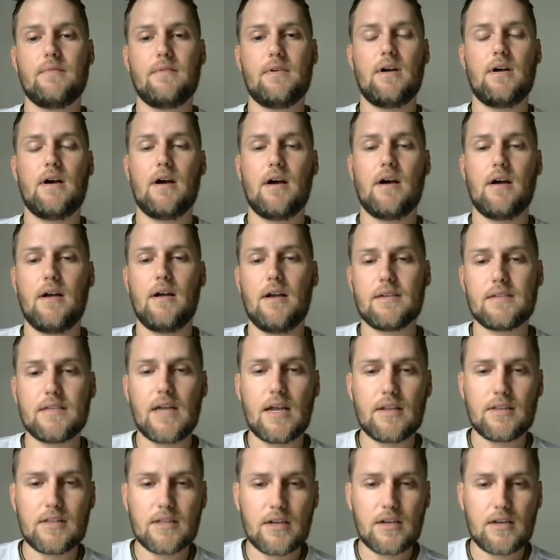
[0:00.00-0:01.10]
it's
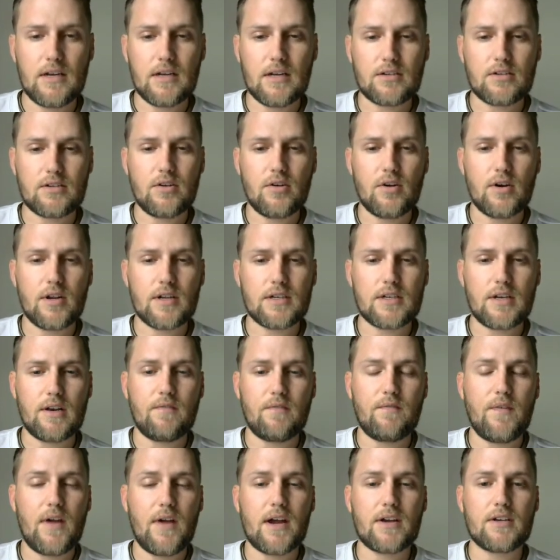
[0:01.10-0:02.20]
not as good as an
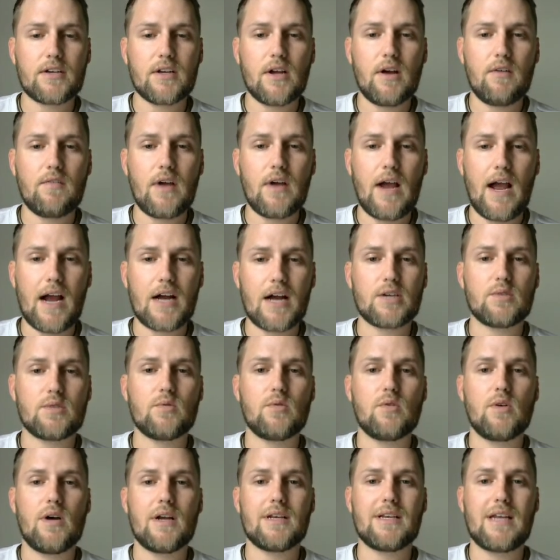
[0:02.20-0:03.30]
effect of an
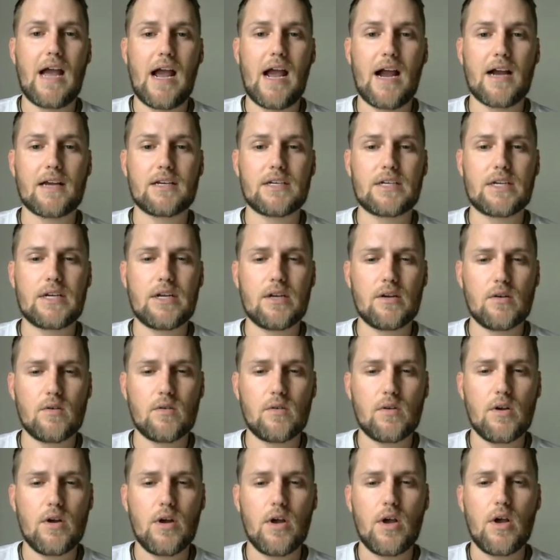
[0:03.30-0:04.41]
actual attack skill.
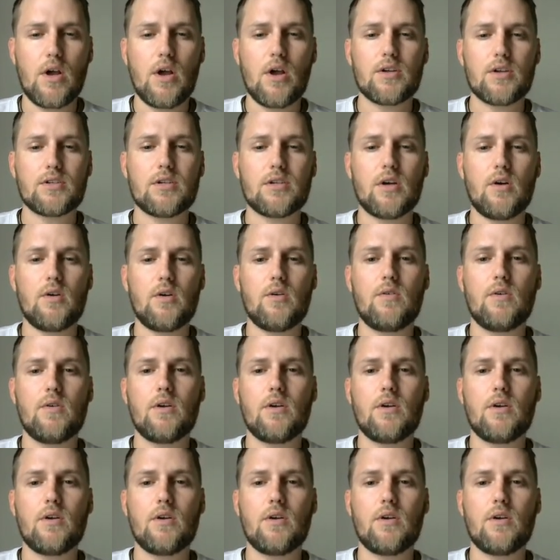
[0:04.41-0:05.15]
So